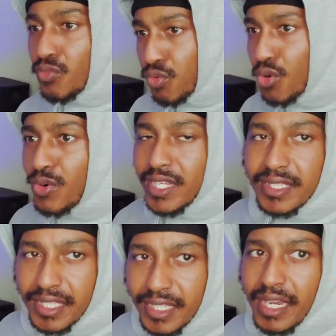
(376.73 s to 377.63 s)
Rode
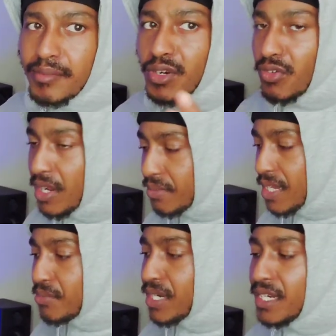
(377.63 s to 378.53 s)
NT, I'm going to grab
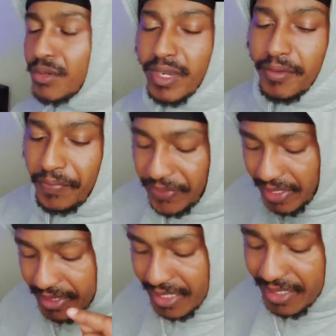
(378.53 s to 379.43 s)
that. But anyway,
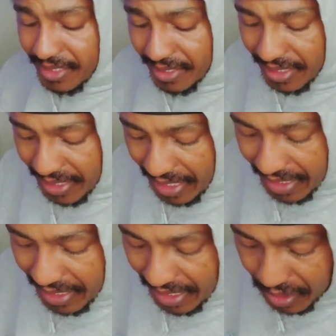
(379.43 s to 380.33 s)
this is the
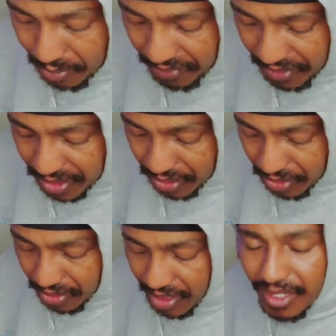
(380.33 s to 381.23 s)
Yeti X
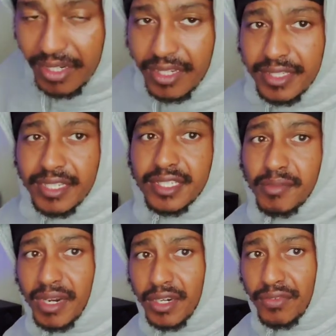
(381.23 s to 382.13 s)
Professional
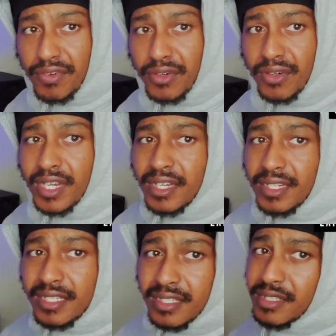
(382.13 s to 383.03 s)
Condenser Microphone.
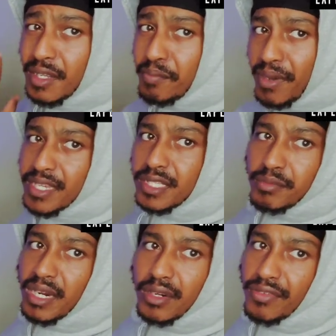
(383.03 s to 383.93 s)
This is the best
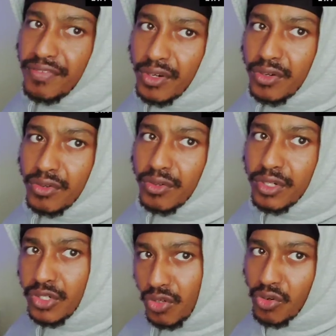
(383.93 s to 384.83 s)
microphone
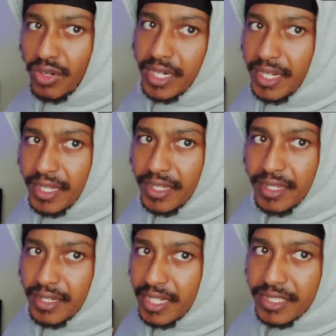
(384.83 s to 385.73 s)
you're going to
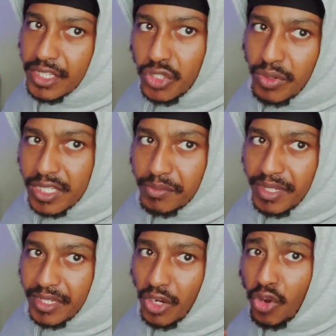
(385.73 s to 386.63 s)
get that's a
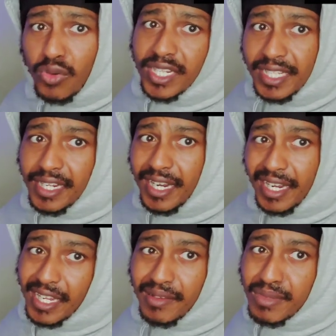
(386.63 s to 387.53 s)
USB. The only thing
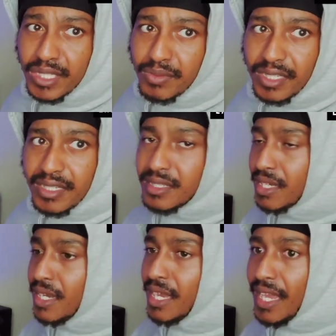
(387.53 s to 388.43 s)
that can mess with this
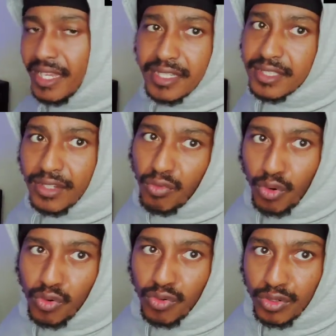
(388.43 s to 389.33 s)
is the
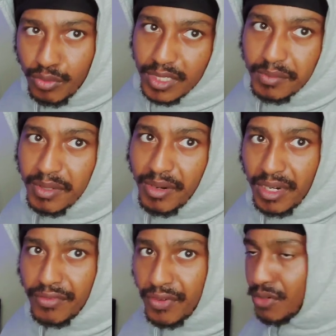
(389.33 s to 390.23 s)
Rode USB
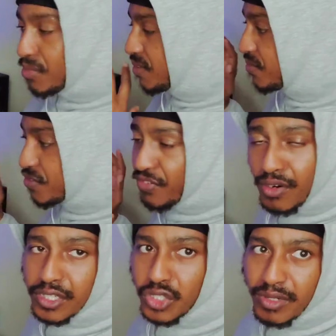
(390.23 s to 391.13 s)
microphone. But as
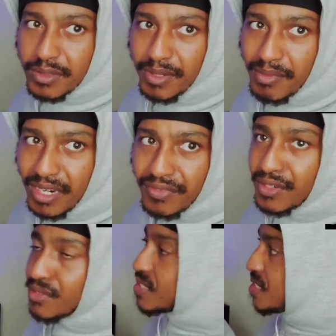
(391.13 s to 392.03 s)
far as USB
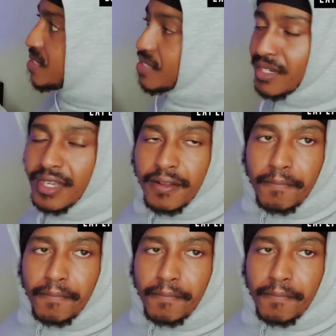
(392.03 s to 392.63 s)
microphones, this is,